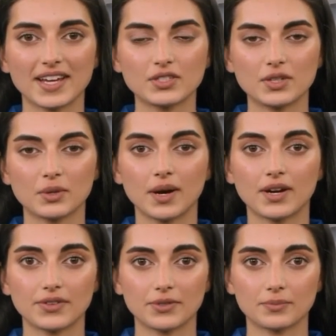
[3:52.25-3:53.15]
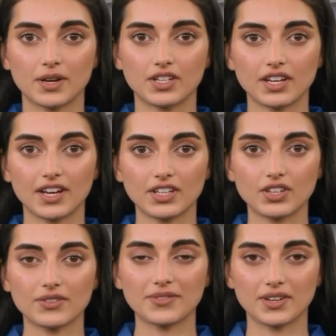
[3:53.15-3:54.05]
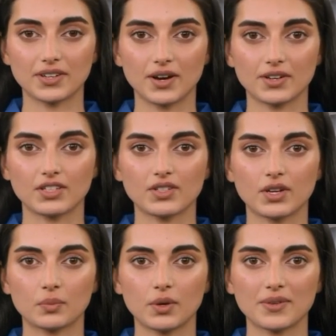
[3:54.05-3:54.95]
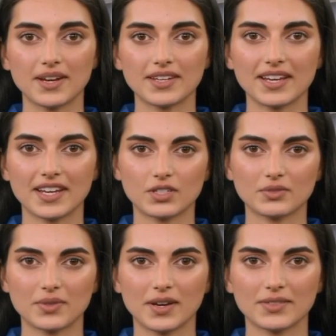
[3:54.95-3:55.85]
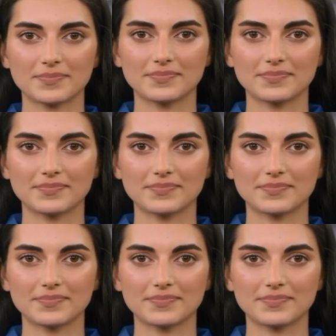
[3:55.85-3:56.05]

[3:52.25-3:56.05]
extra layer of appreciation for the artistry woven into each rug.